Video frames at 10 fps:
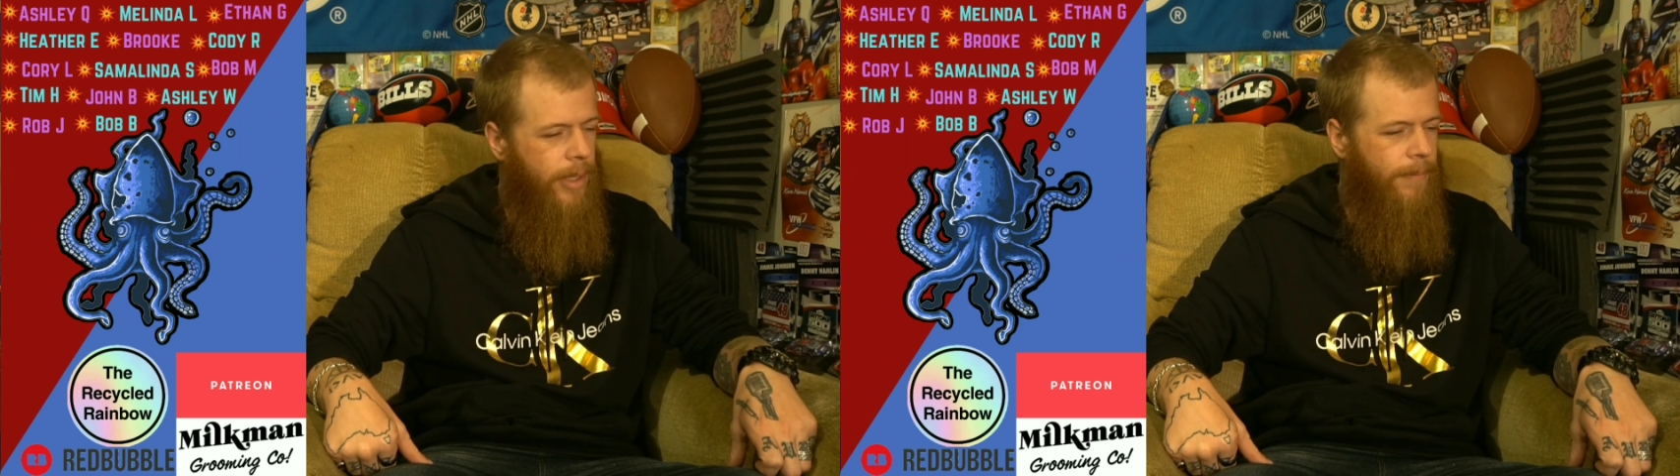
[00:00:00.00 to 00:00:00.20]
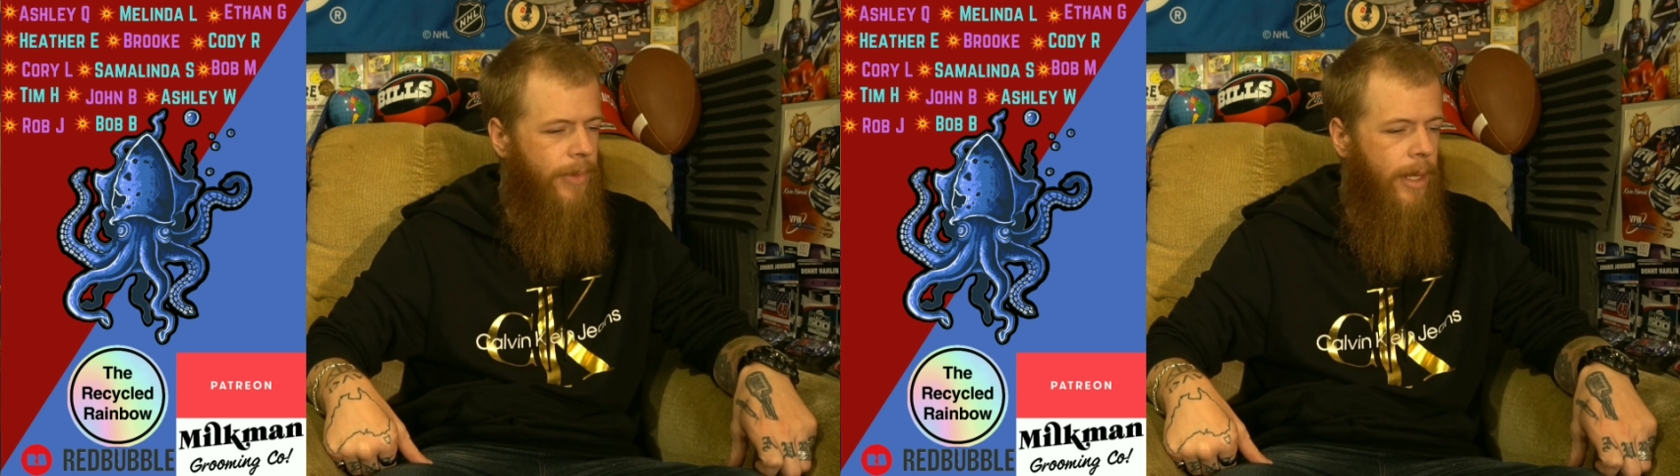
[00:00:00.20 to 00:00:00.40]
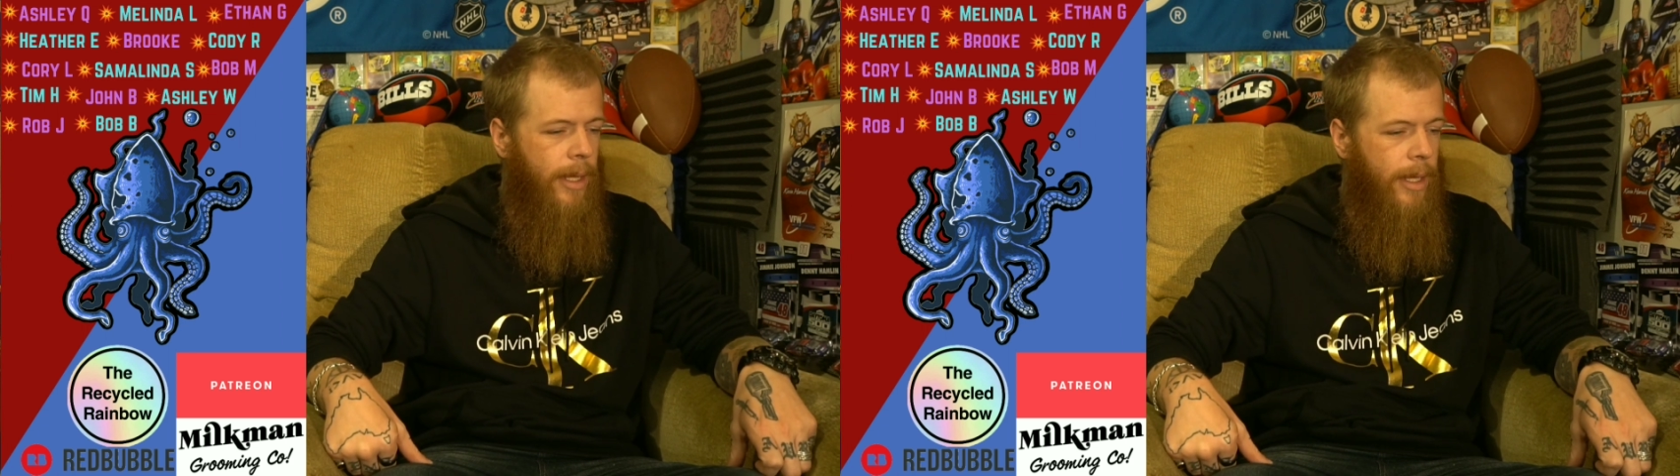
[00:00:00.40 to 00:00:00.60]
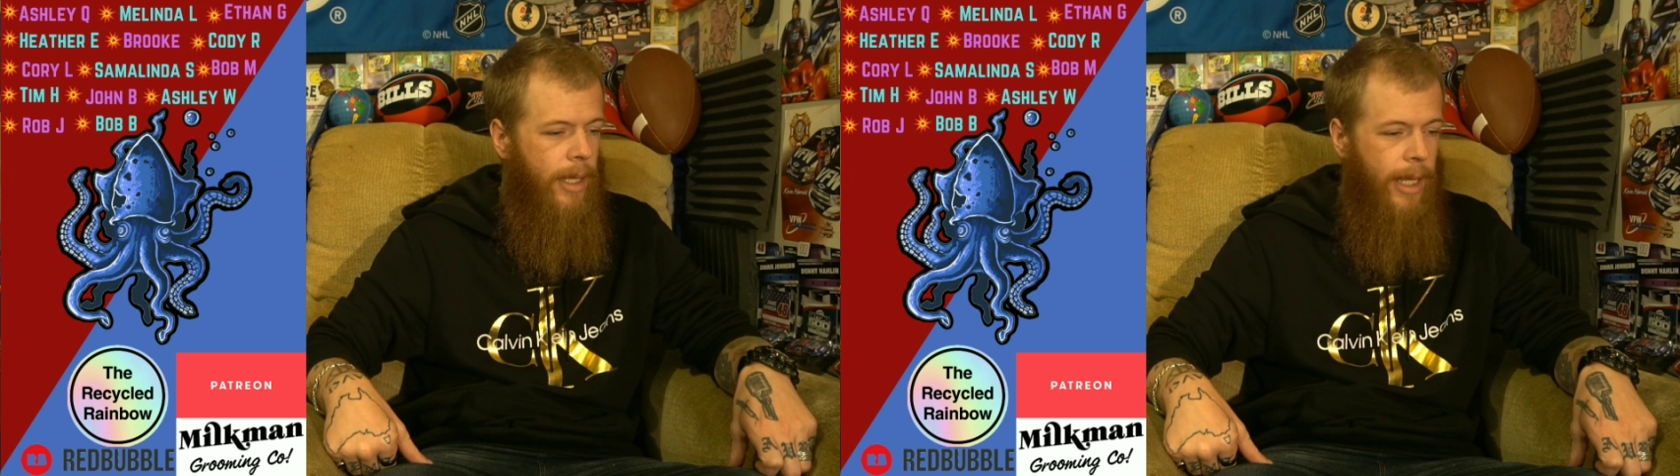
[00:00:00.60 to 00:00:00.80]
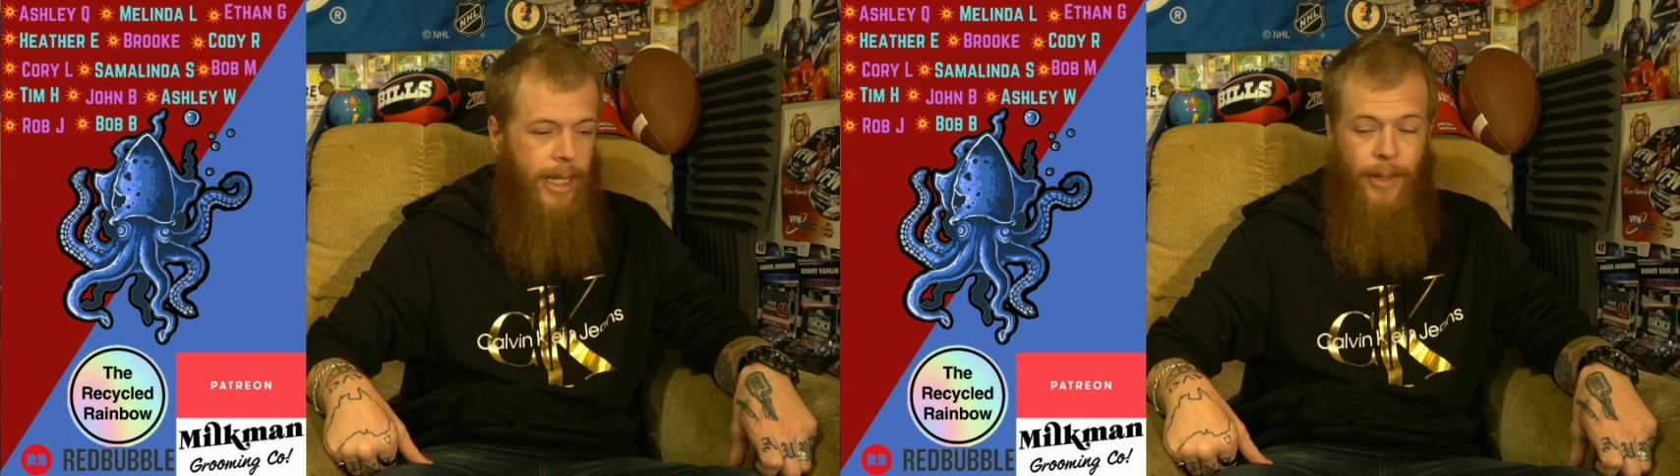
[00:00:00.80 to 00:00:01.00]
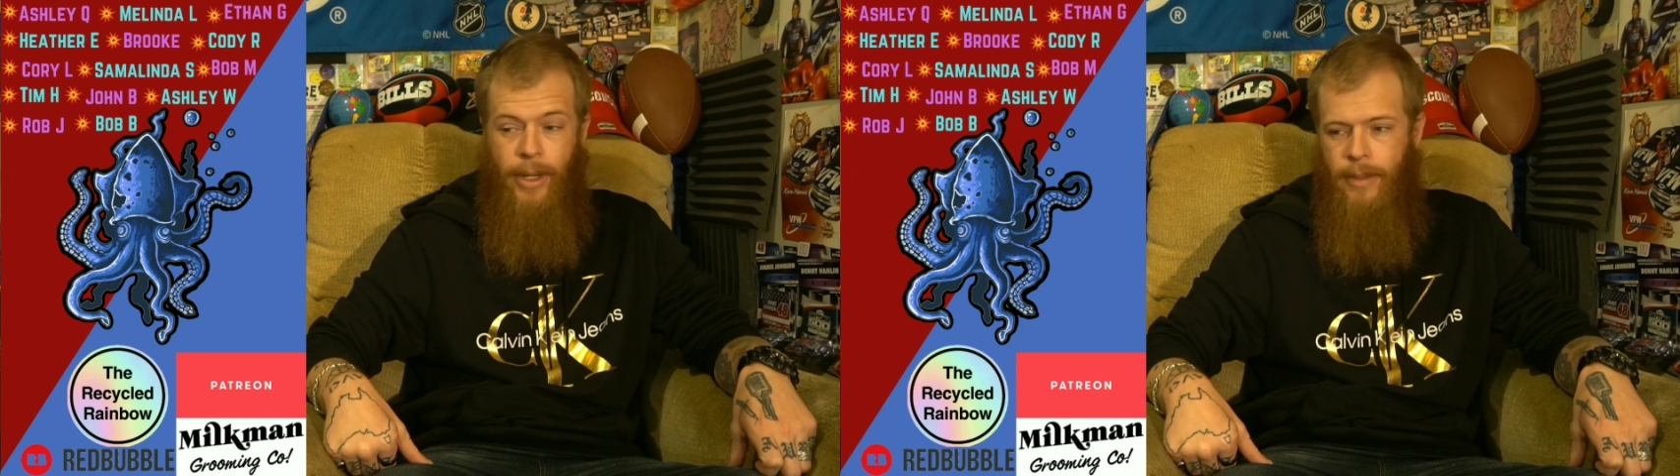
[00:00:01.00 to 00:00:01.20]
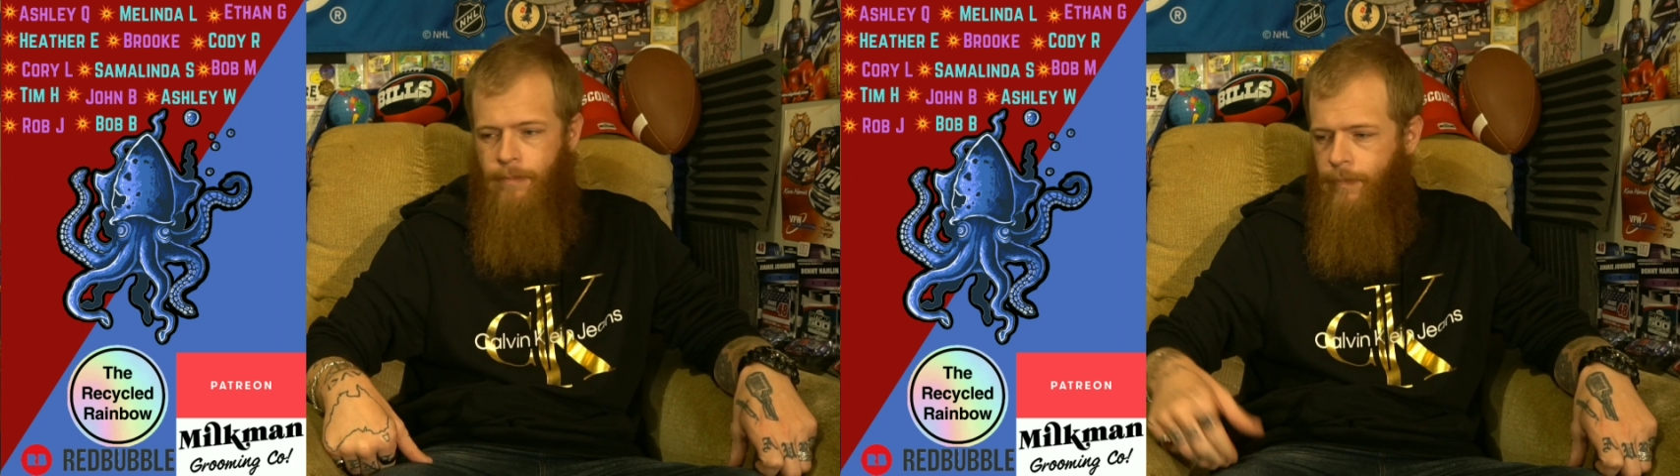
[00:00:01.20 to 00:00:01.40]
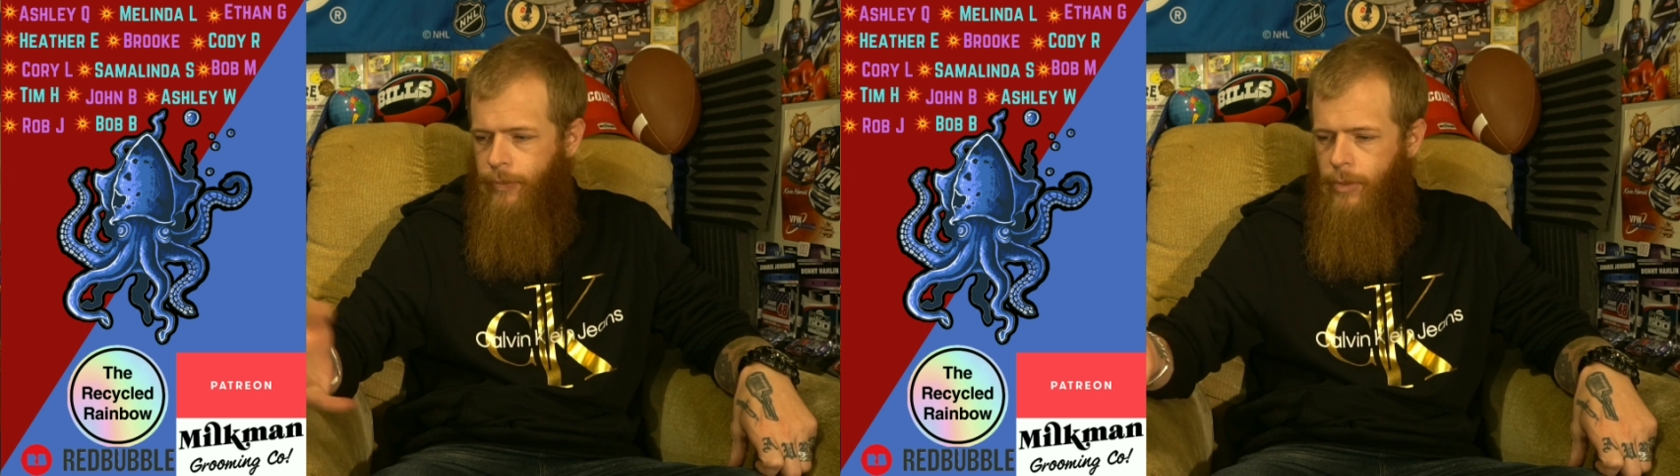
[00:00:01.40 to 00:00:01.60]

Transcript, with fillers: But anyway,